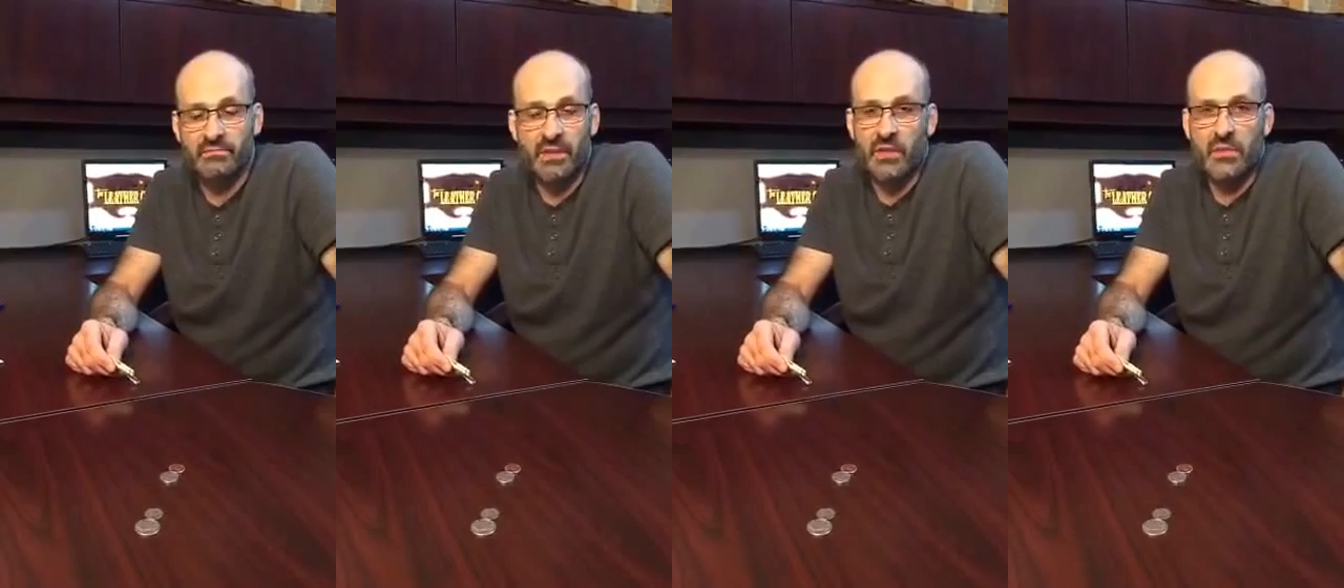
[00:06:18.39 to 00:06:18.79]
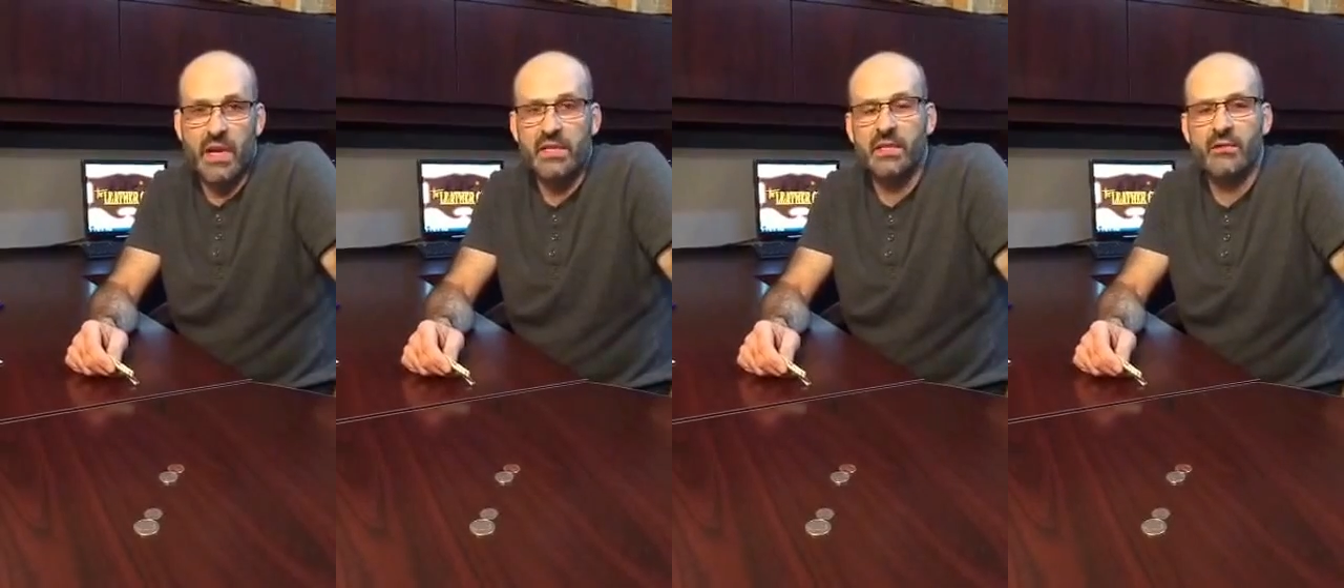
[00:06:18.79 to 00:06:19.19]
the most
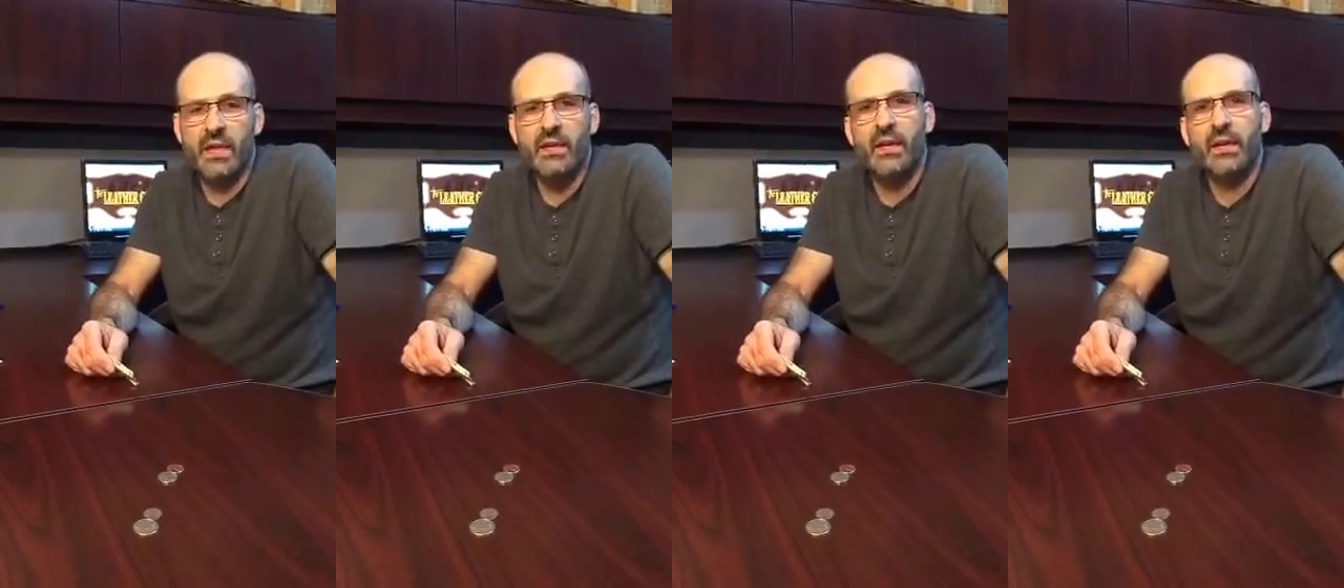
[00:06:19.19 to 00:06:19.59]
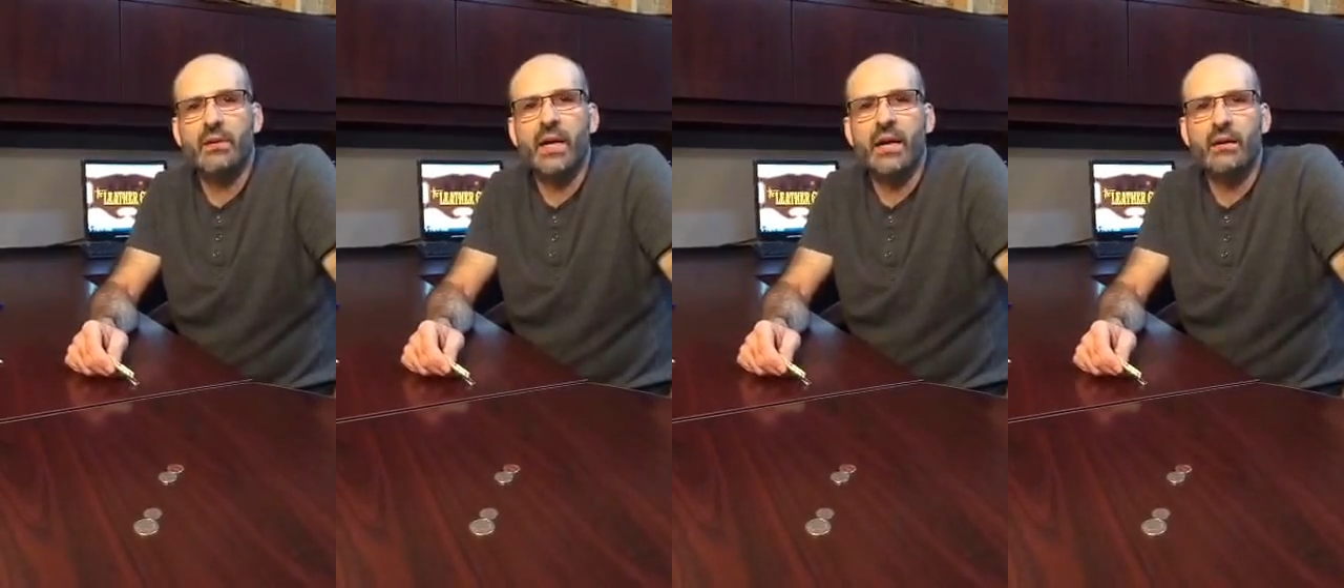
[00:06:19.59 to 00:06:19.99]
basic way that I
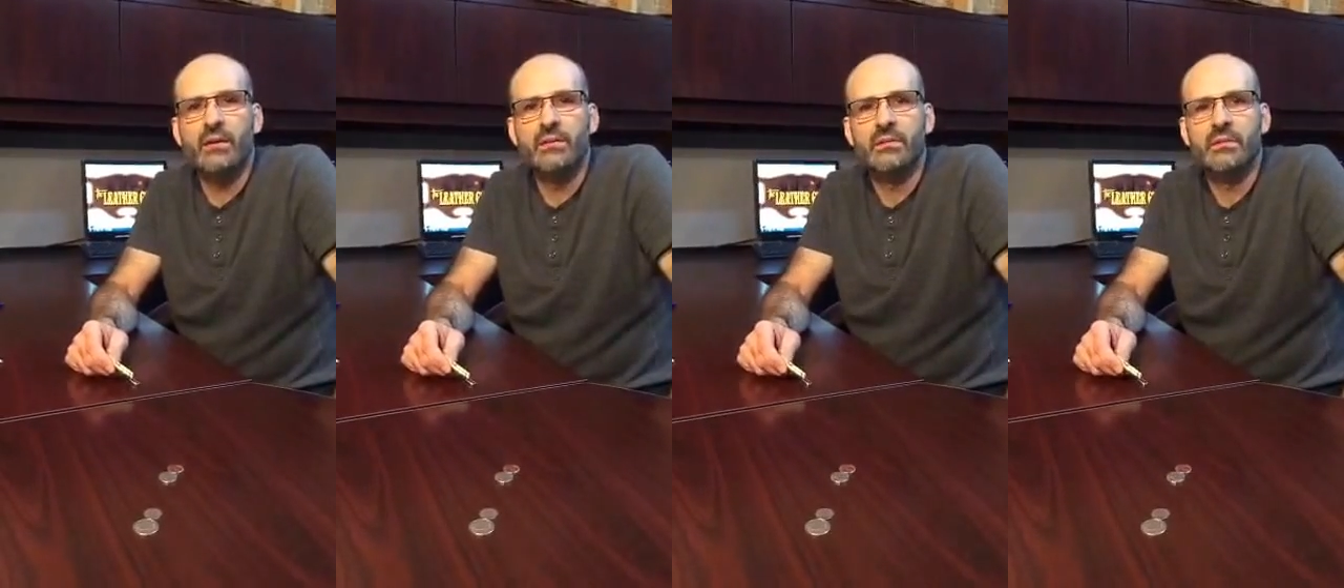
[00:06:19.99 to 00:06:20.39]
know how,